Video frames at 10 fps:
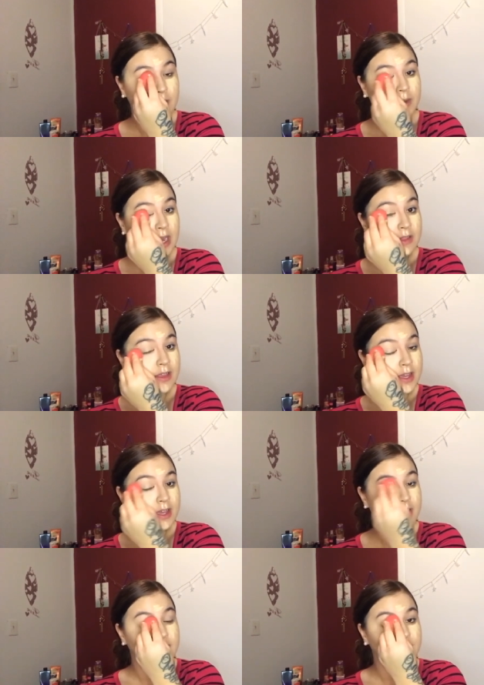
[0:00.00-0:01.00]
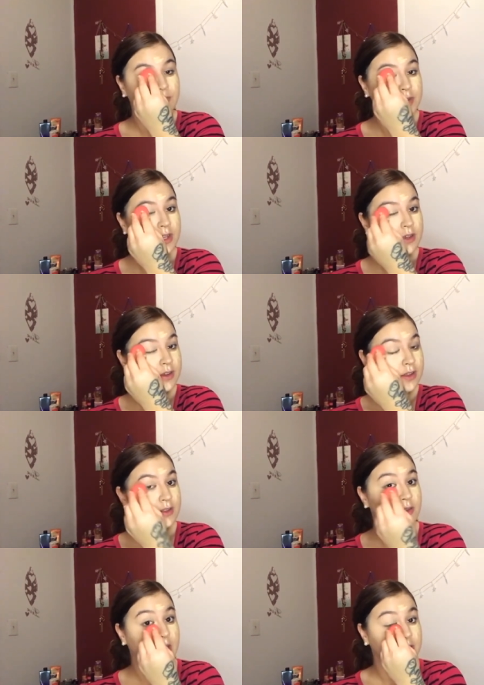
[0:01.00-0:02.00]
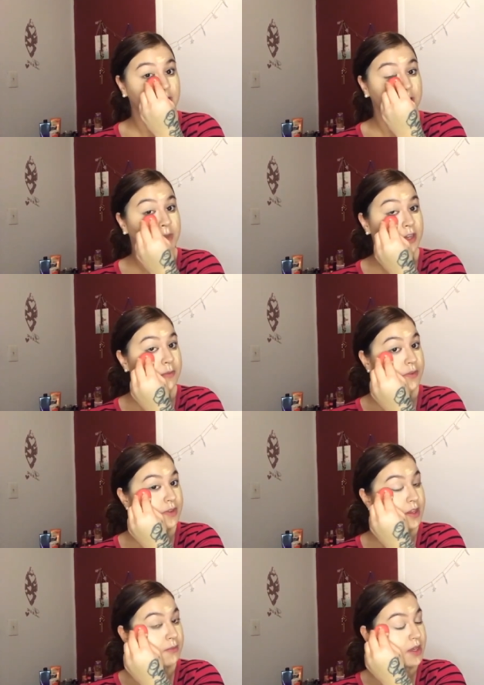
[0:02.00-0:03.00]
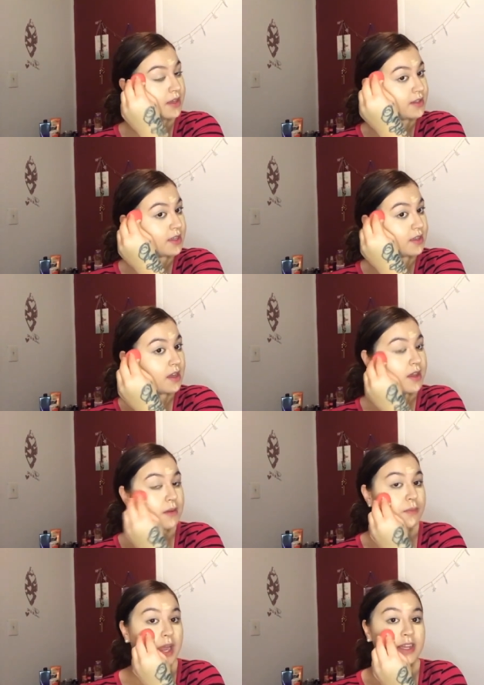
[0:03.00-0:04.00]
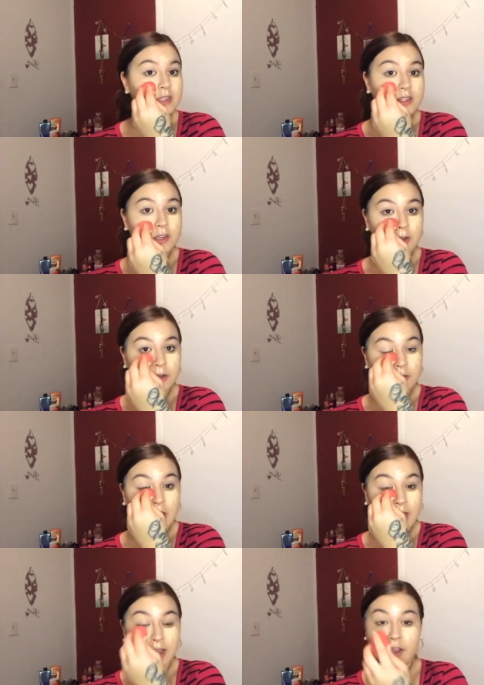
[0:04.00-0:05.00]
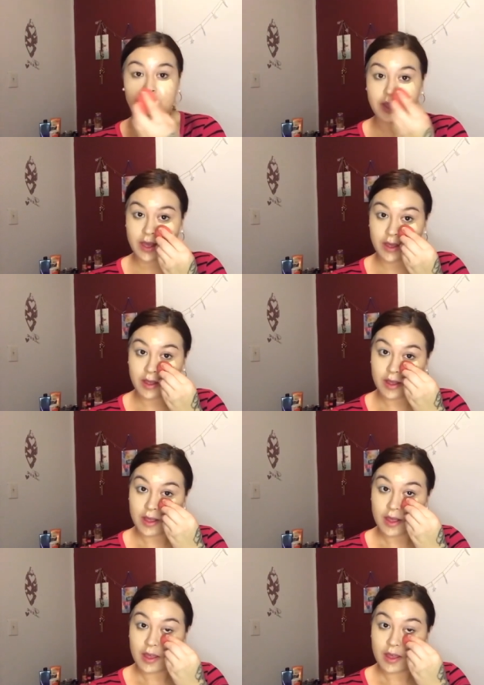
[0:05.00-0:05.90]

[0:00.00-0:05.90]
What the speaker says: but I think it is really good to add to your makeup routine because it brightens your under eye area